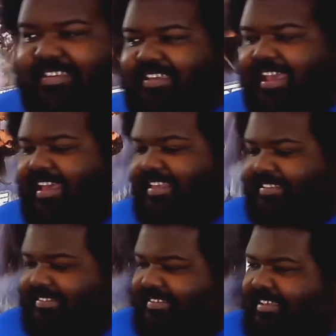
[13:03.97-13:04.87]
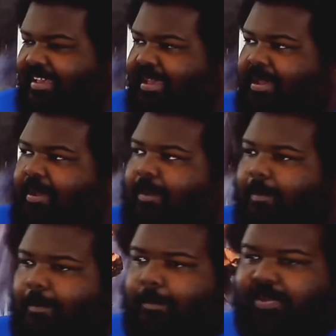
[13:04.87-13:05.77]
has
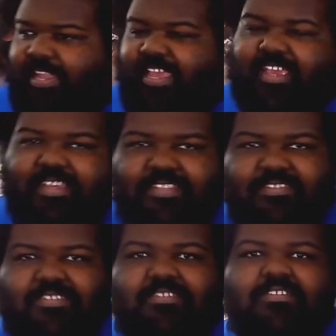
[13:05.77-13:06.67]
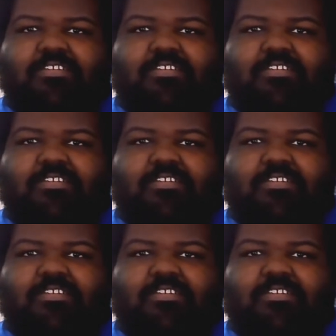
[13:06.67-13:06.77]
blades,